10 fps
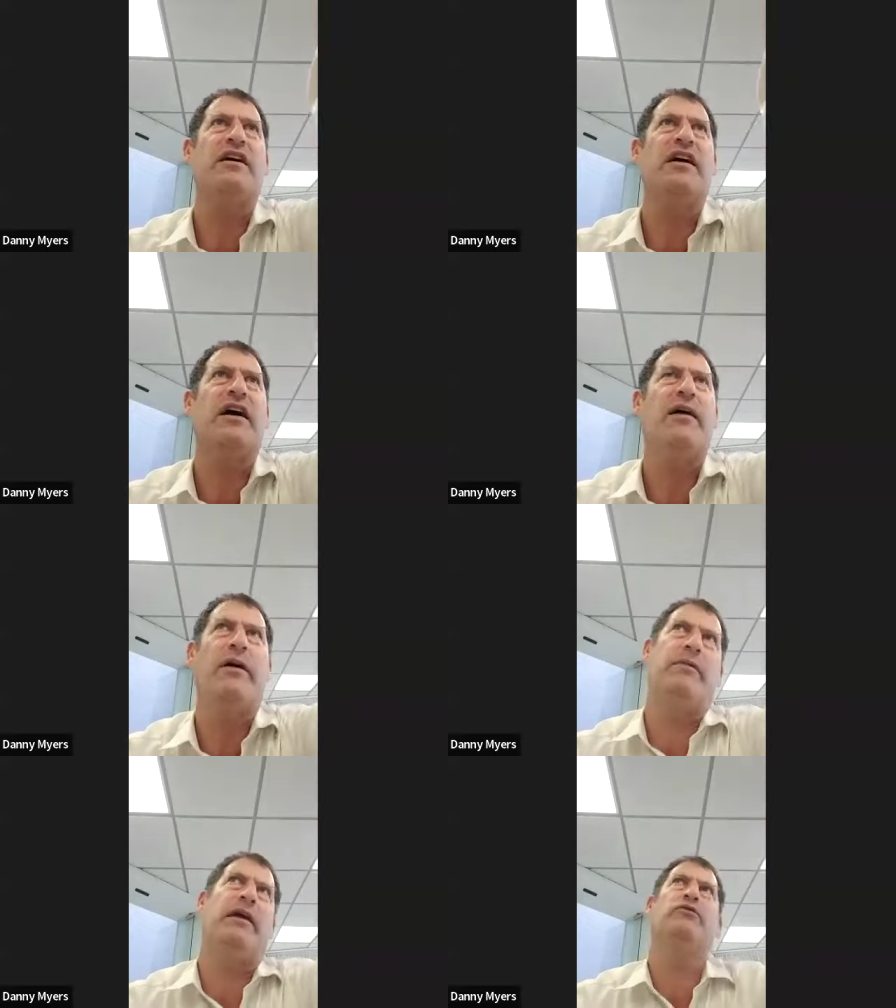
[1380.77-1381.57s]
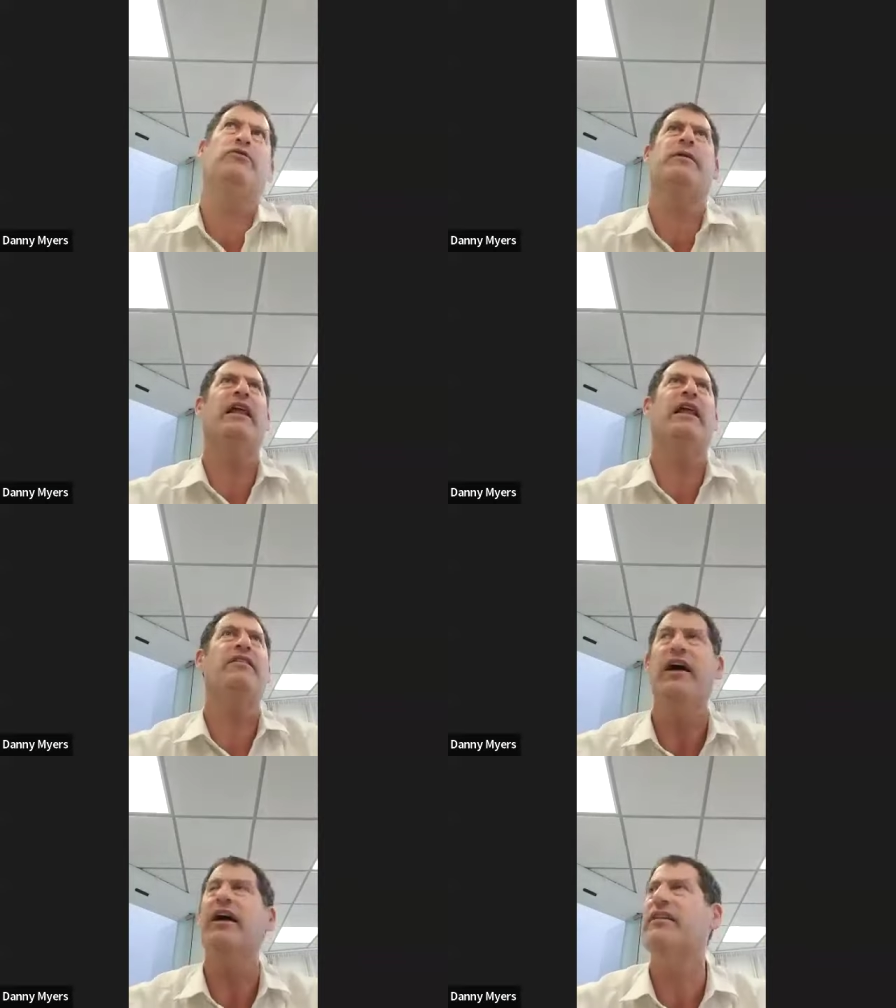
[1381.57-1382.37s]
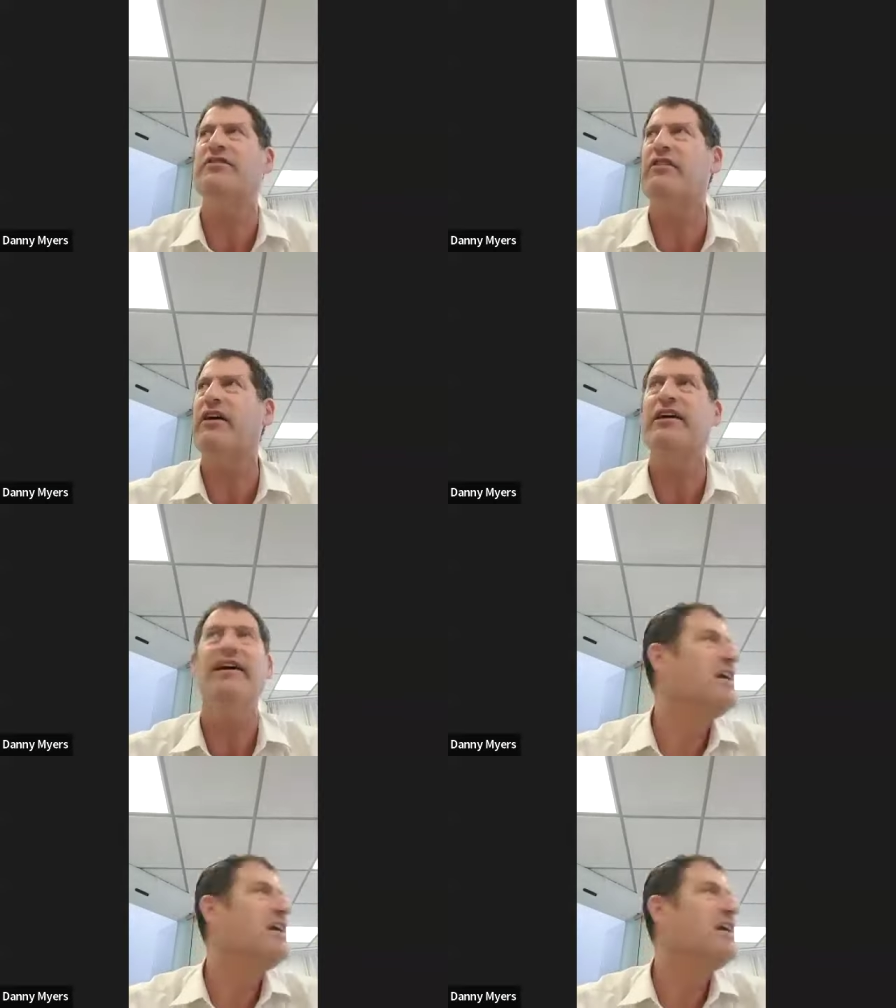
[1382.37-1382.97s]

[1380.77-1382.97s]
I might lose my life. Yeah, that's right.